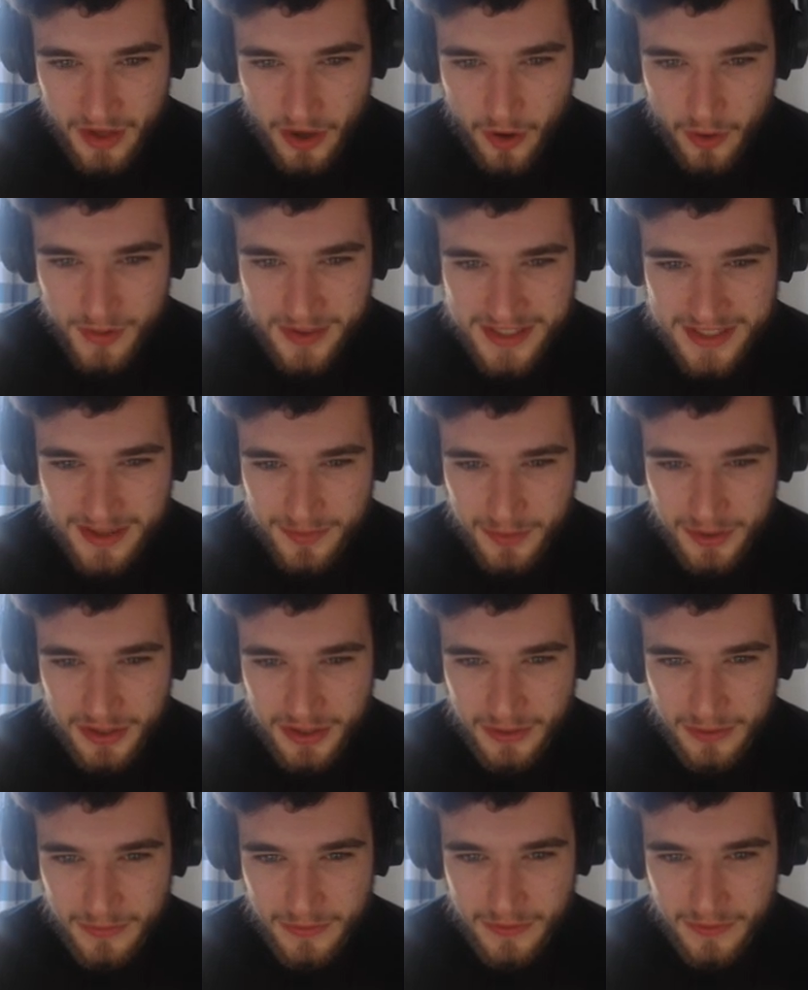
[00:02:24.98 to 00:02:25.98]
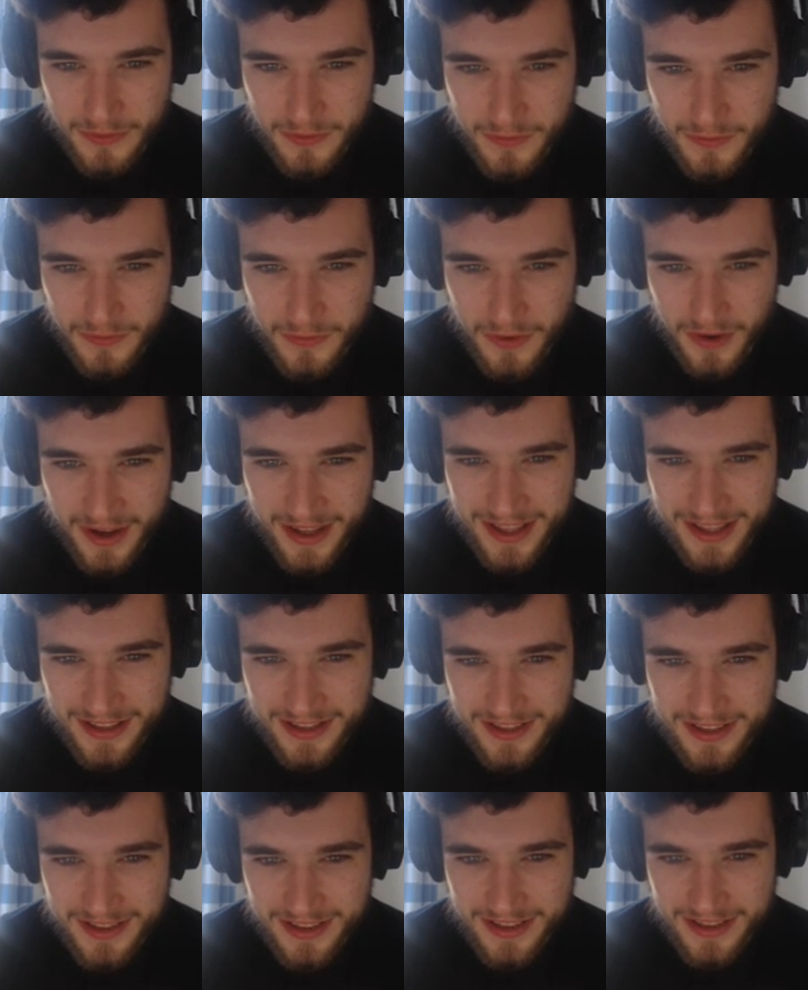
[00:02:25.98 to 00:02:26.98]
Oh, it's someone you fight?
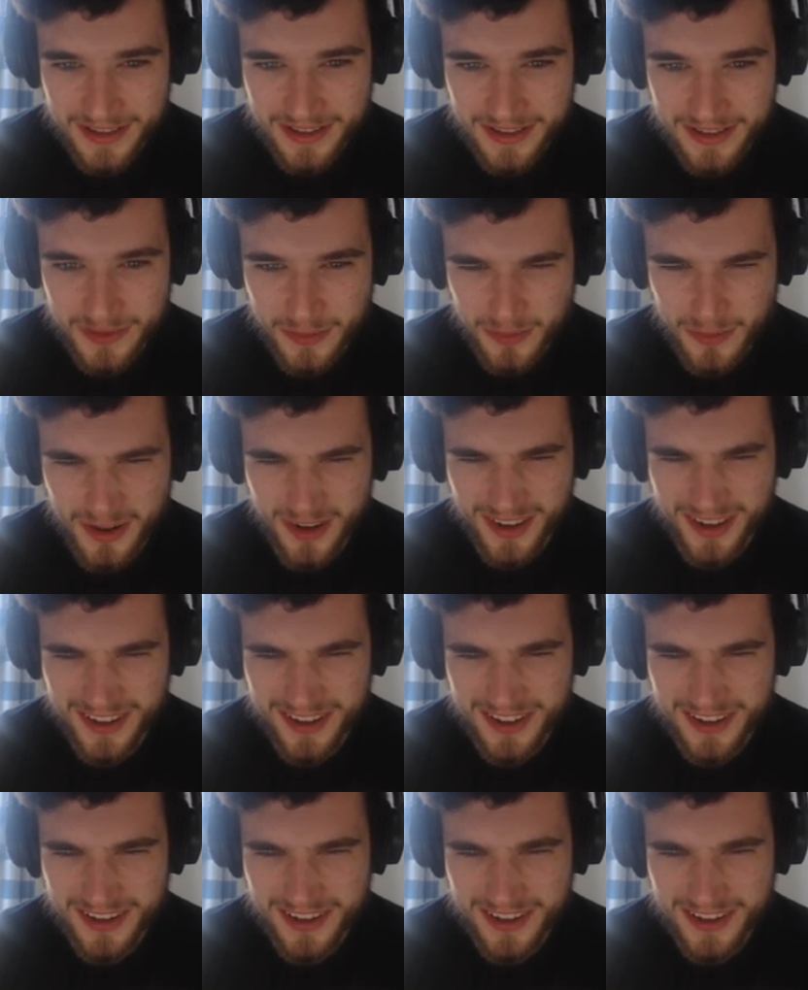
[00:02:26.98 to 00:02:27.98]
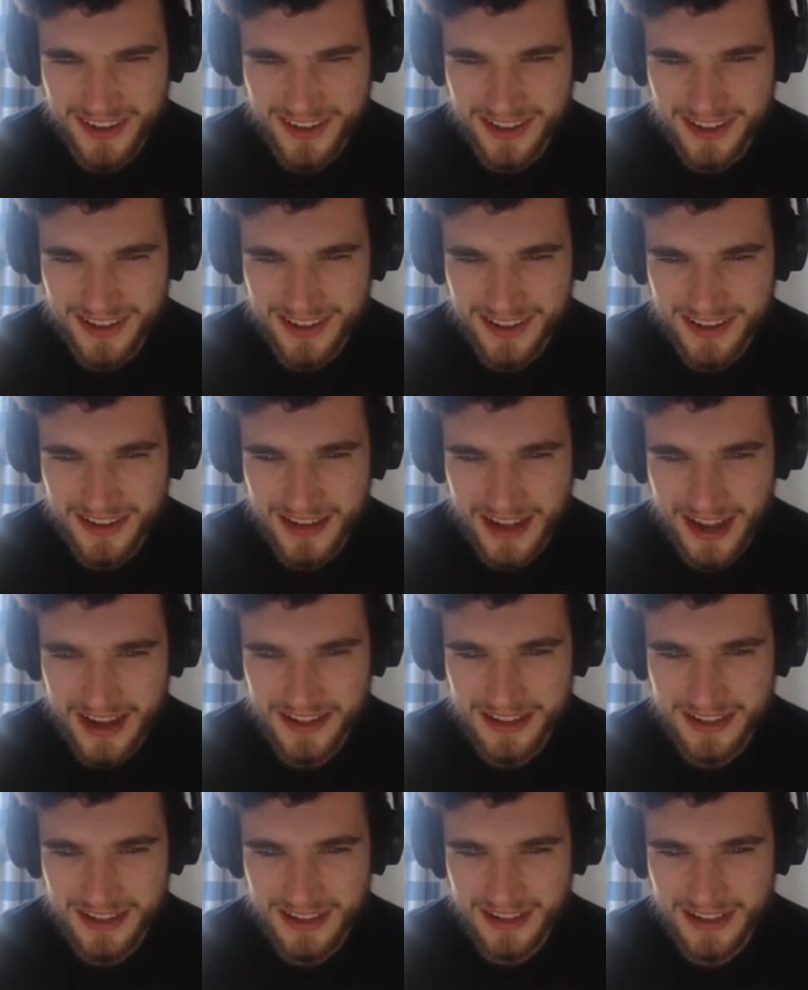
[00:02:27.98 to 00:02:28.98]
What? How do
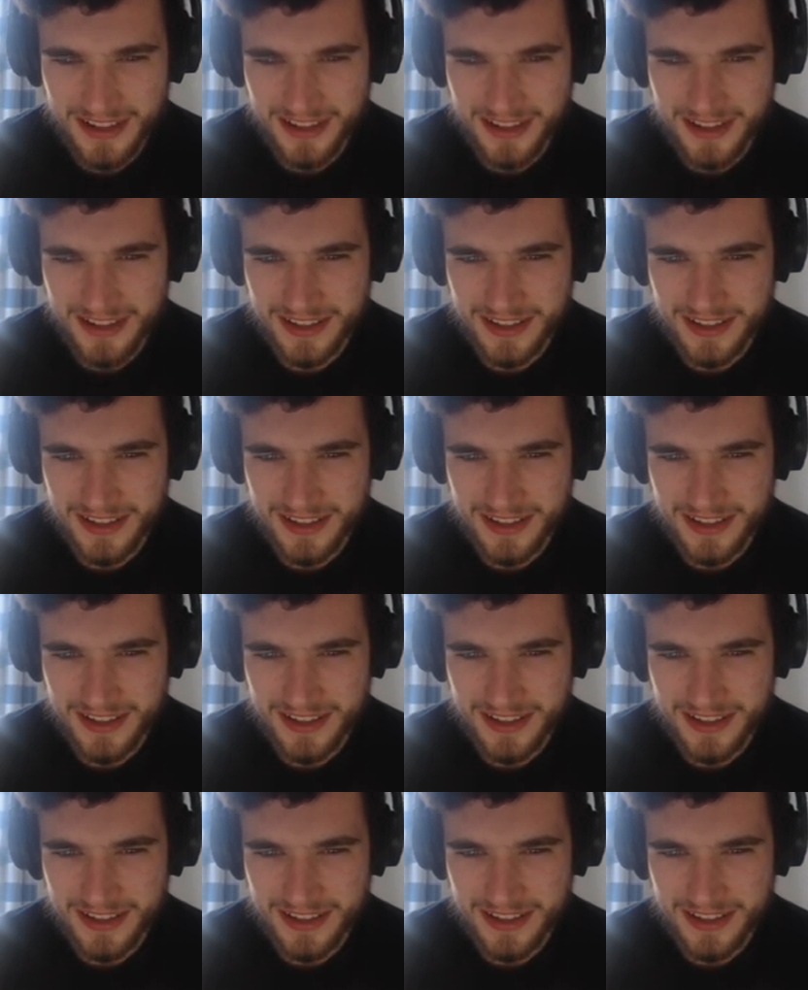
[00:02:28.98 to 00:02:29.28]
you...